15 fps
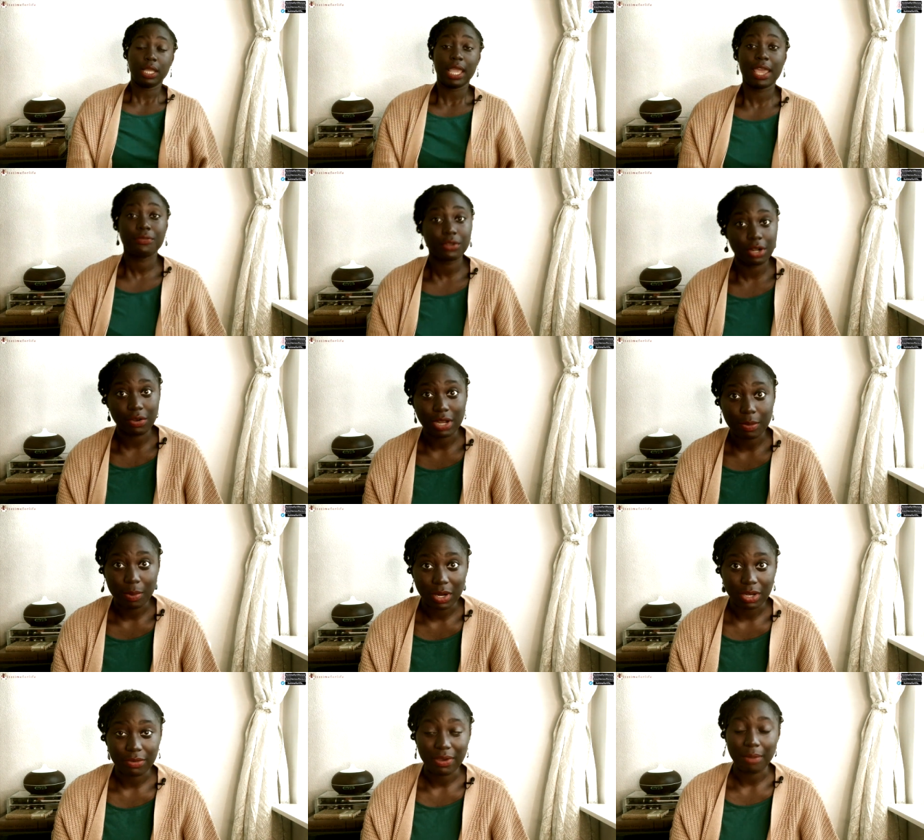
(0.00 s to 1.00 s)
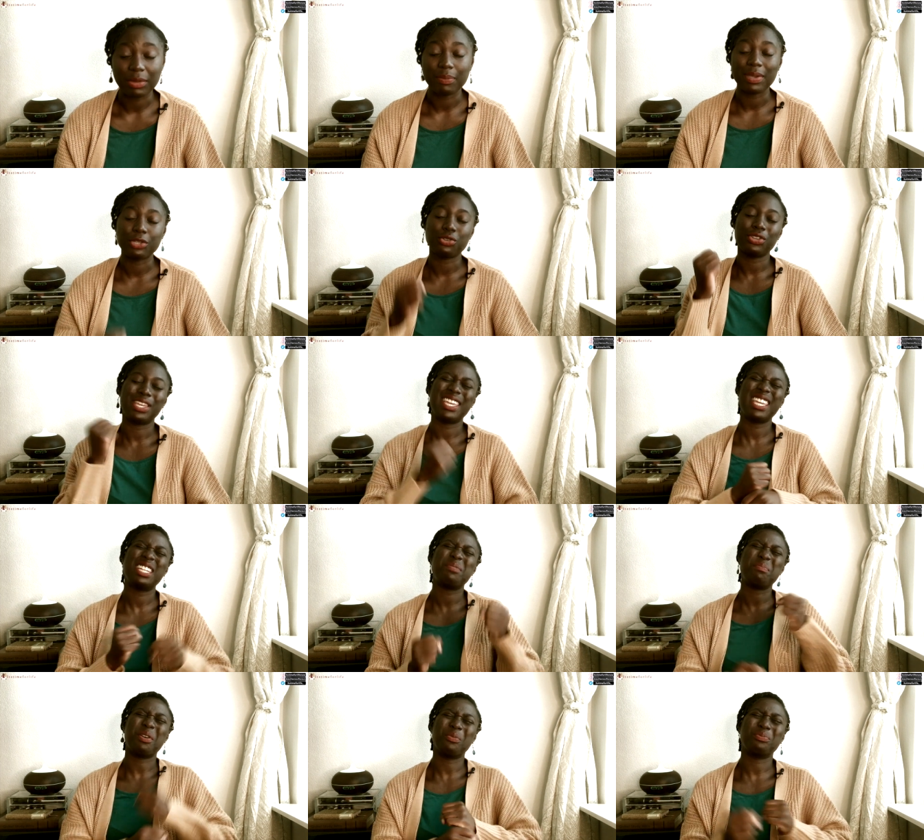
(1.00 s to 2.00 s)
If you're not already part of the family, make sure you
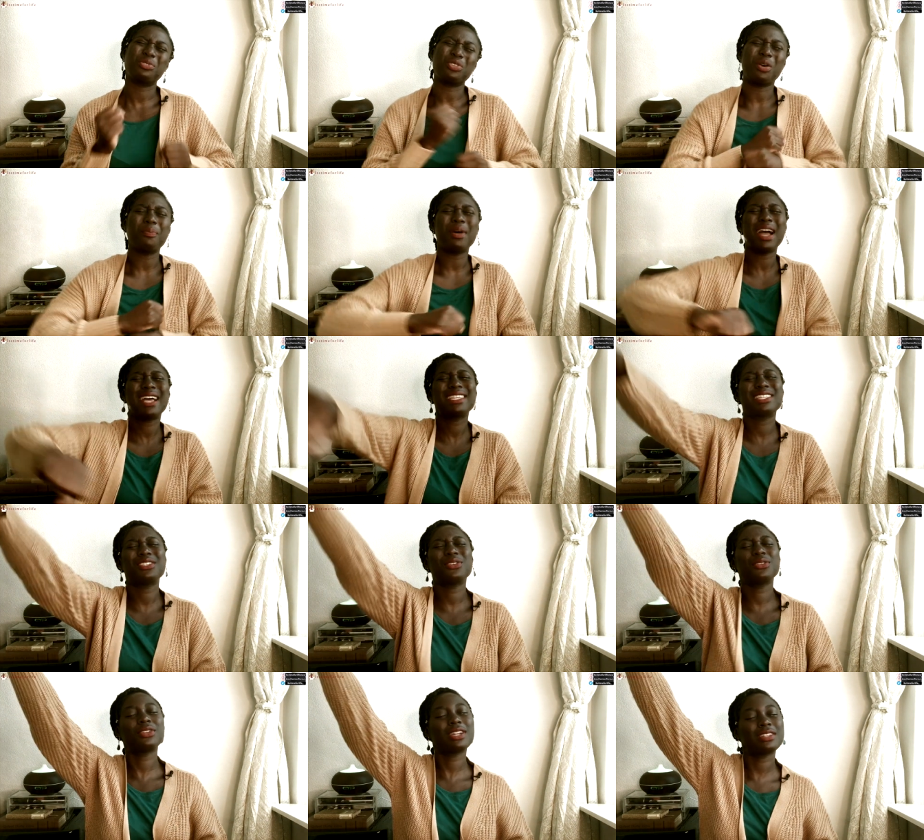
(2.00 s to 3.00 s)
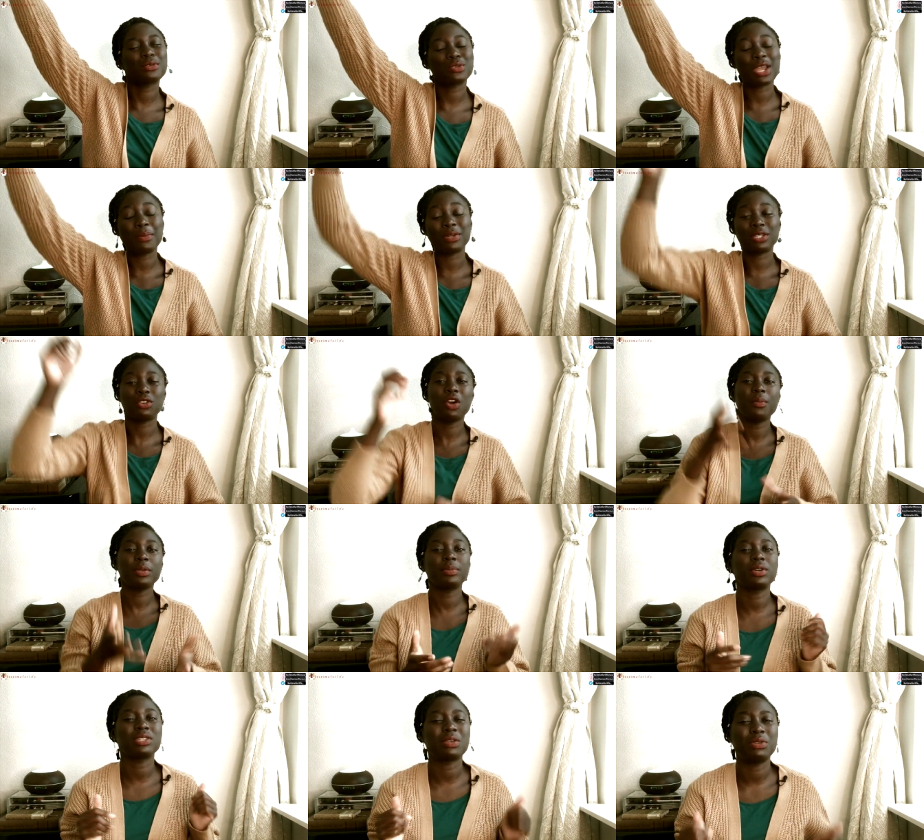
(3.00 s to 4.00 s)
hit bomb stomp as a as on the subscribe button, comment
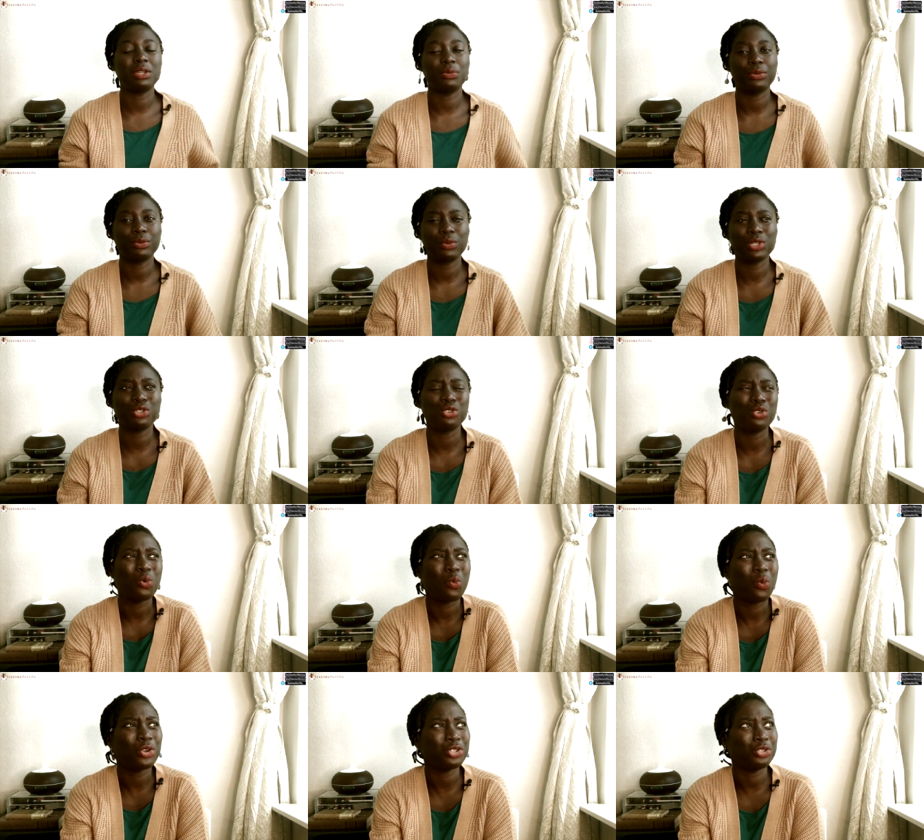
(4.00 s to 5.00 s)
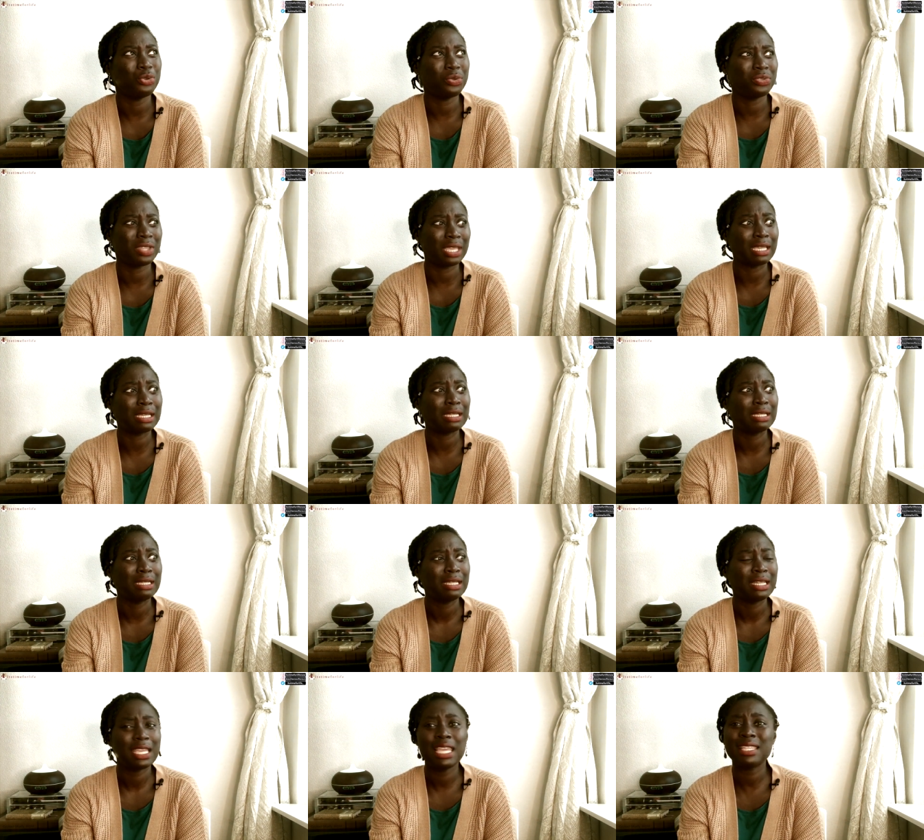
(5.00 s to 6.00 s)
because I really want to know what you think.
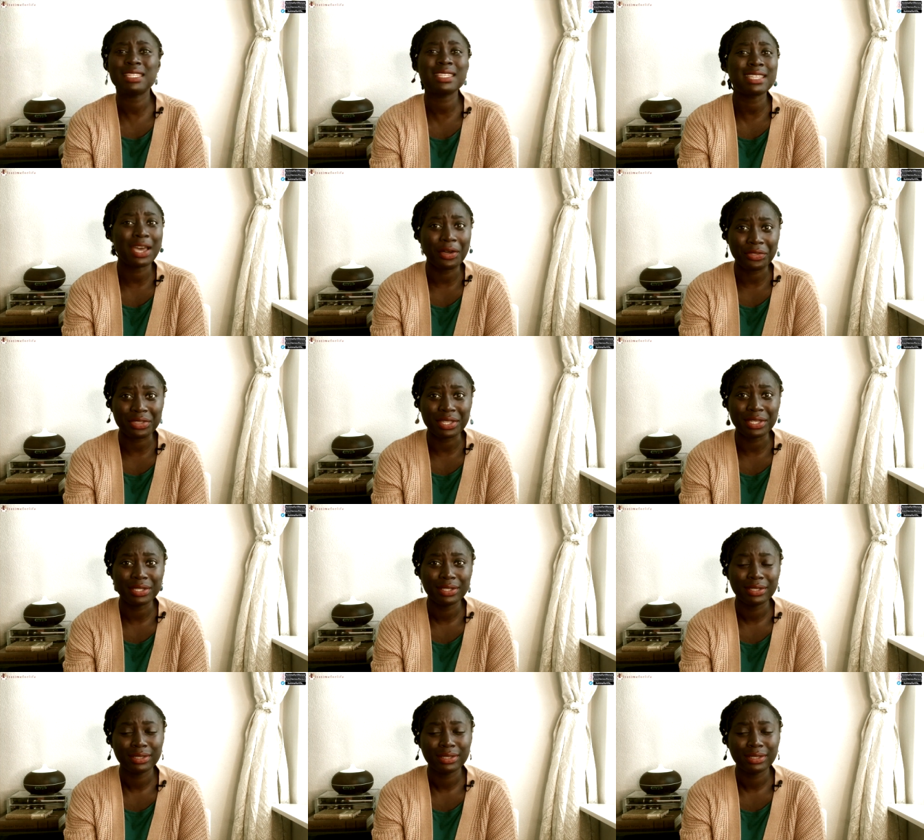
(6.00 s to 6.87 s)
Is this healthy?